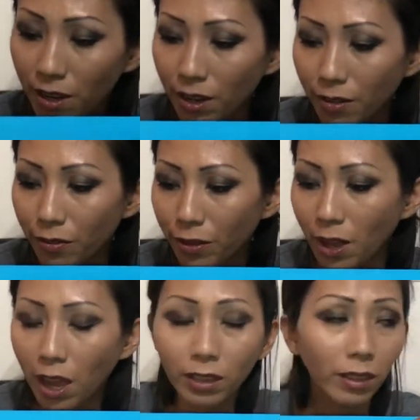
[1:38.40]
if you
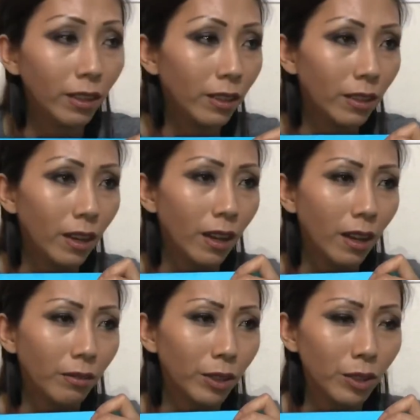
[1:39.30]
got the
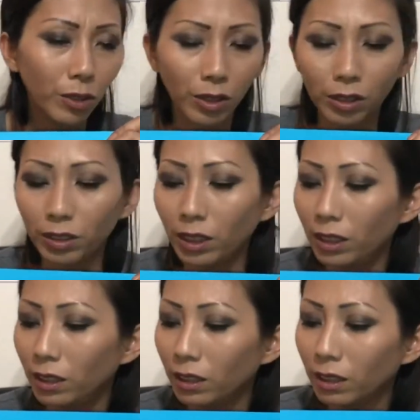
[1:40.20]
uh, Retro
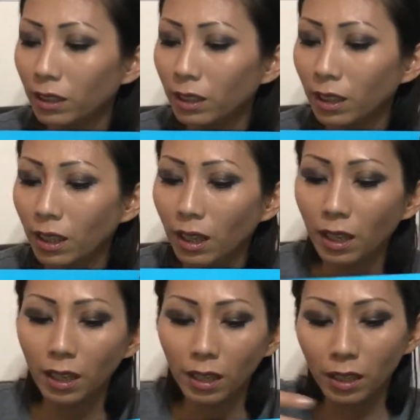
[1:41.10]
thirteen,
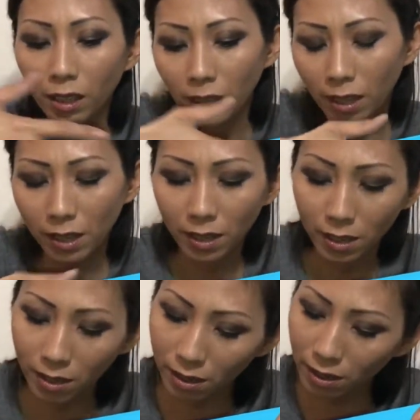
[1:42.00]
uh,
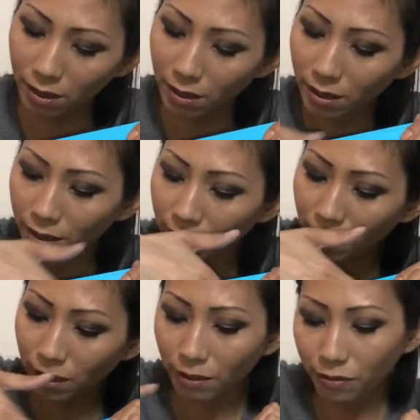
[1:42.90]

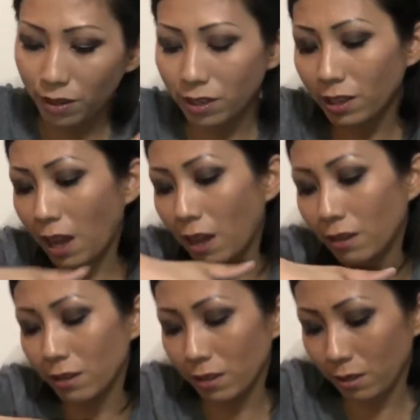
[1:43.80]
the
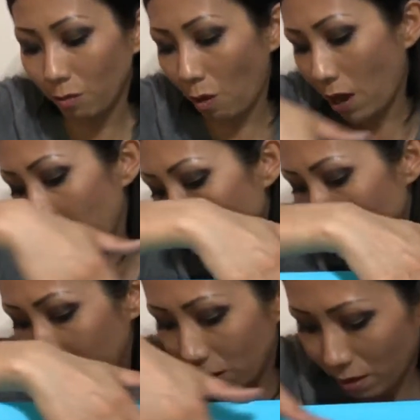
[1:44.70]
freestyle is white,
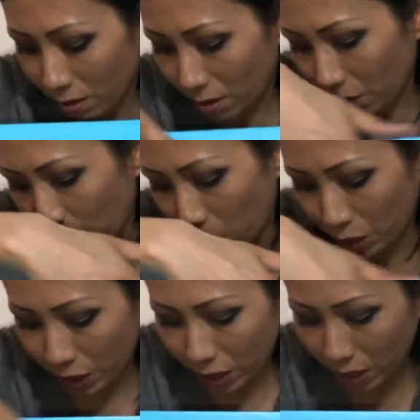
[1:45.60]
the
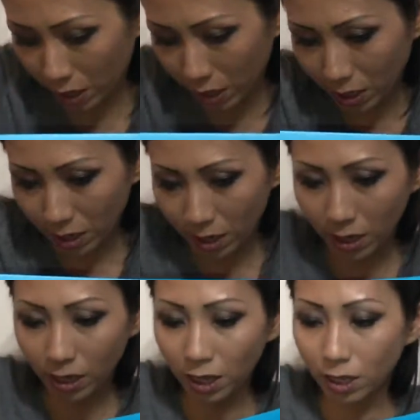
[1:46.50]
wording,
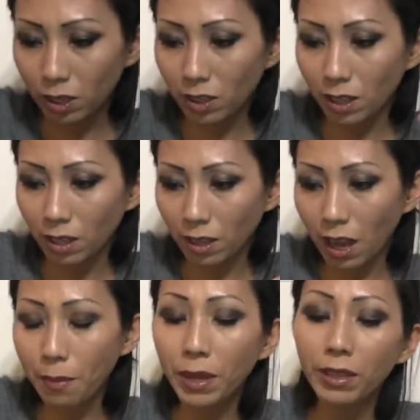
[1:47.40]
this
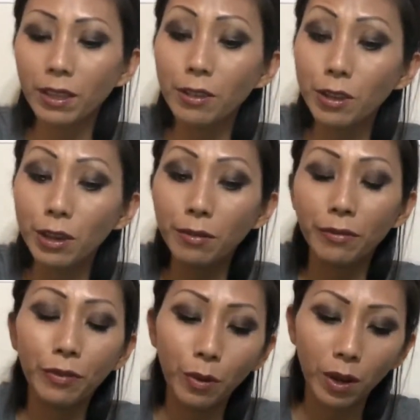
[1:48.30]
I mean, the year
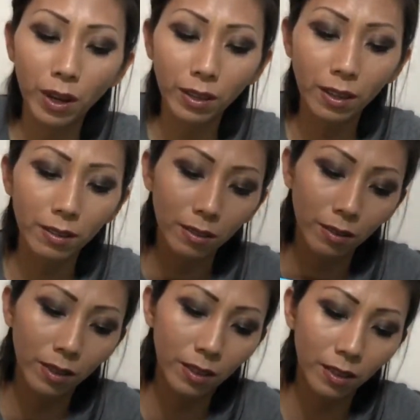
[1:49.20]
before, I think,
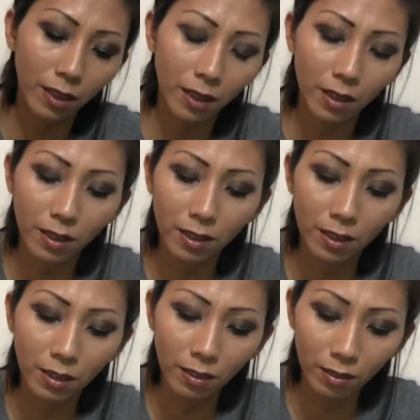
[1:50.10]
was uh,
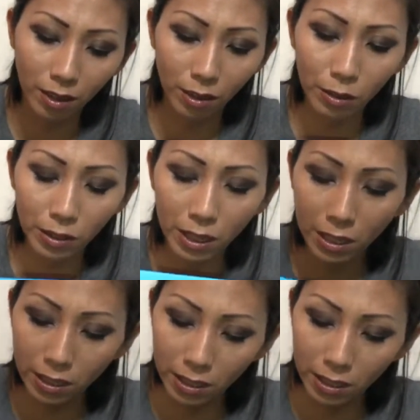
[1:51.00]
the thirteen,